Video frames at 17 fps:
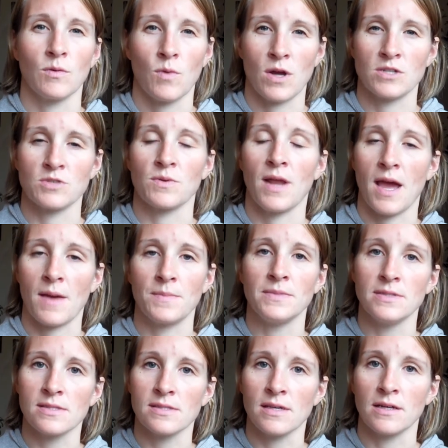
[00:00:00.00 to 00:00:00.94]
watch what
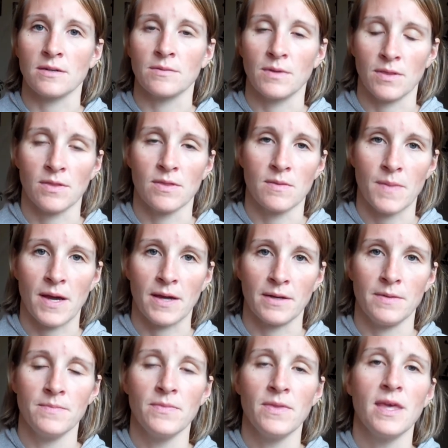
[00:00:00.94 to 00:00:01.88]
happens there with the
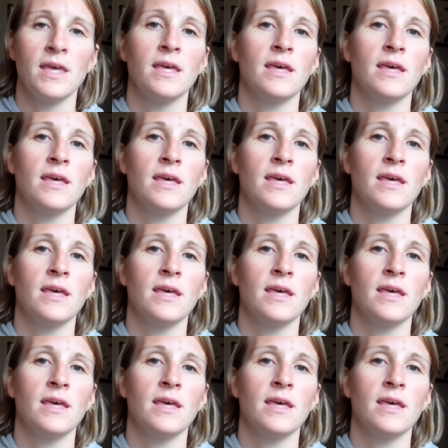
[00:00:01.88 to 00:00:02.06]
bottom.